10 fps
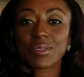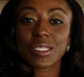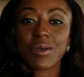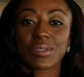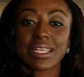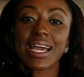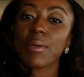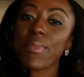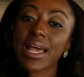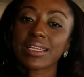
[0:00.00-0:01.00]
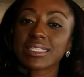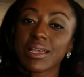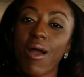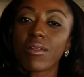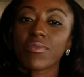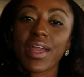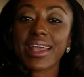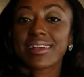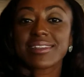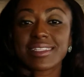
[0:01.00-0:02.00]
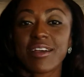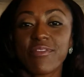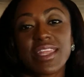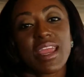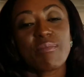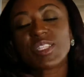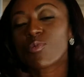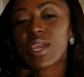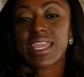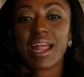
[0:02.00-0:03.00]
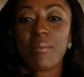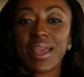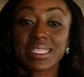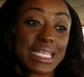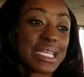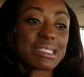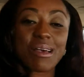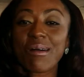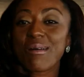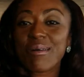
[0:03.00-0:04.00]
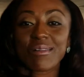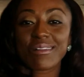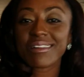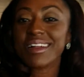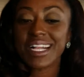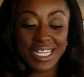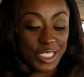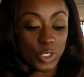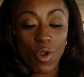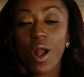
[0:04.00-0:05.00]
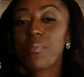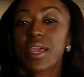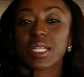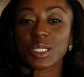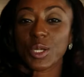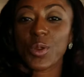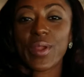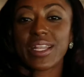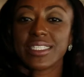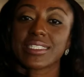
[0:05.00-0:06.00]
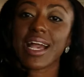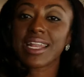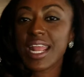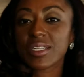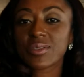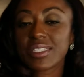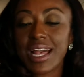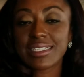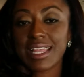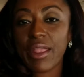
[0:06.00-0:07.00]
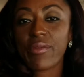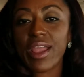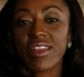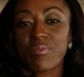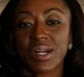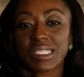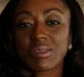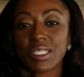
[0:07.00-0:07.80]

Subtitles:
So it's kind of balancing all of that good stuff. And then in between, I may sing a song or draw a picture and just kind of exercise that creative muscle.